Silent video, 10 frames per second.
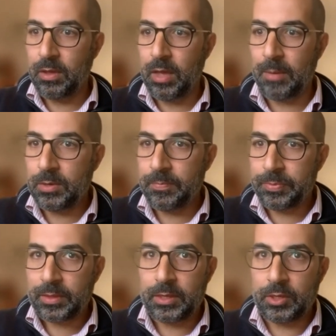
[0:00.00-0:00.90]
I mean,
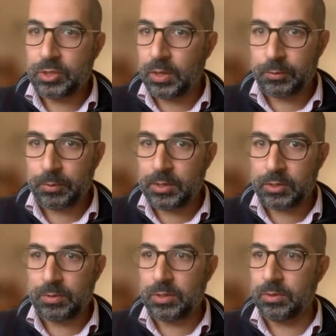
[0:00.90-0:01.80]
in the software
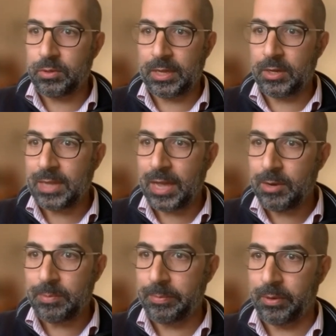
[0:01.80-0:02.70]
industry, you cannot hire
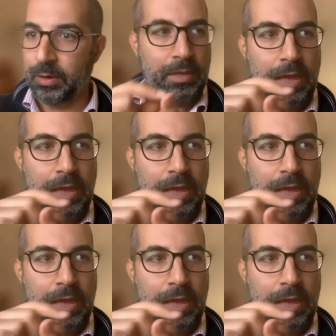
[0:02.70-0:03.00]
people.